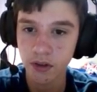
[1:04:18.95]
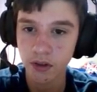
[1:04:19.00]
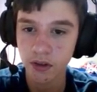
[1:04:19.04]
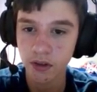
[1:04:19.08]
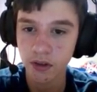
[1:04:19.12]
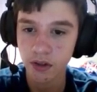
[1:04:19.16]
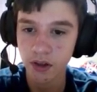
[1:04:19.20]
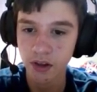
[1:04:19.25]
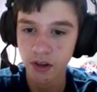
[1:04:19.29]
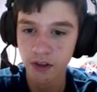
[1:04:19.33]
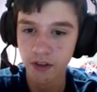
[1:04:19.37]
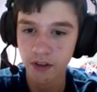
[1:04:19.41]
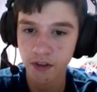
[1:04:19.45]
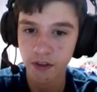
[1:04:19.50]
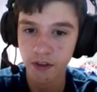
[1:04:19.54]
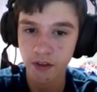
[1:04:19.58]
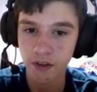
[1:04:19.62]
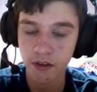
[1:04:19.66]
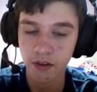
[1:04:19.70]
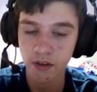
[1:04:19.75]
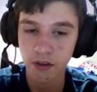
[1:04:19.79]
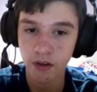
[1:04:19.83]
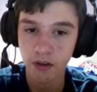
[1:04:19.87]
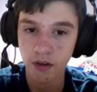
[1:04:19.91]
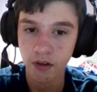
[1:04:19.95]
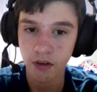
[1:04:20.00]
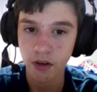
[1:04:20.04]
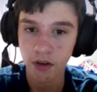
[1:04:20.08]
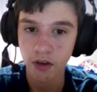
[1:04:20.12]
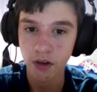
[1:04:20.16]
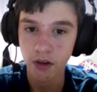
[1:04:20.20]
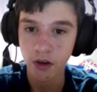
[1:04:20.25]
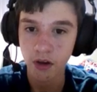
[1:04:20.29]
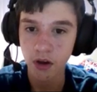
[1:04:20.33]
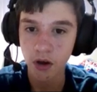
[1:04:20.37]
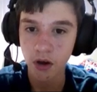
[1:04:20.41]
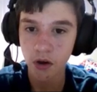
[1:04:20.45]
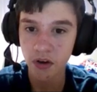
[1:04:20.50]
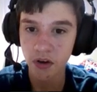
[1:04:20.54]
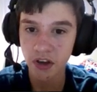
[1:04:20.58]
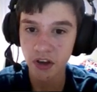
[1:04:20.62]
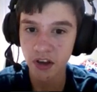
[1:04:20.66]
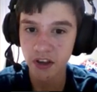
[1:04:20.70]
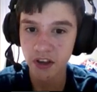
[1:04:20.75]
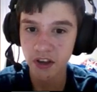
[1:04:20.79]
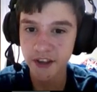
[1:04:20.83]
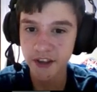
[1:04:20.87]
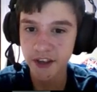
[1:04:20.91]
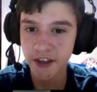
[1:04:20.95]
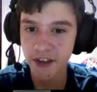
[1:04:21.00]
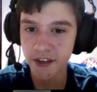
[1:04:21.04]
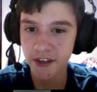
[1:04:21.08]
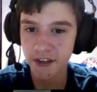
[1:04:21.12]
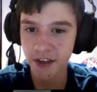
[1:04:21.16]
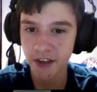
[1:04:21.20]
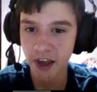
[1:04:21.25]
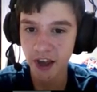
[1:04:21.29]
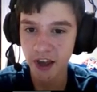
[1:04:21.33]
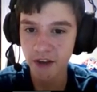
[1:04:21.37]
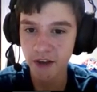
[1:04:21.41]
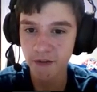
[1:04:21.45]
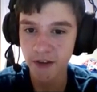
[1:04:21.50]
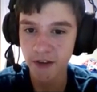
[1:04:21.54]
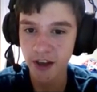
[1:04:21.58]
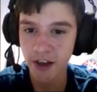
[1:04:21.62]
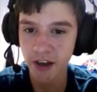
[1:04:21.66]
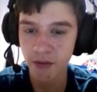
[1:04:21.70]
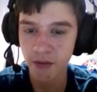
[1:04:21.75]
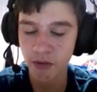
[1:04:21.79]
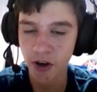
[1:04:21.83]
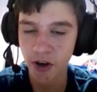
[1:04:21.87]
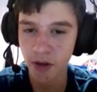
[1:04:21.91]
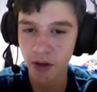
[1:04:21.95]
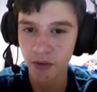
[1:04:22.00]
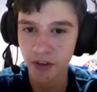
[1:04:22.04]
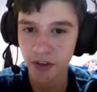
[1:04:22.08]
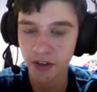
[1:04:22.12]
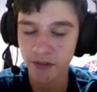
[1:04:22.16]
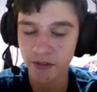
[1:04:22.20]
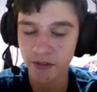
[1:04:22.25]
Thanks. Okay, he is A F K probably.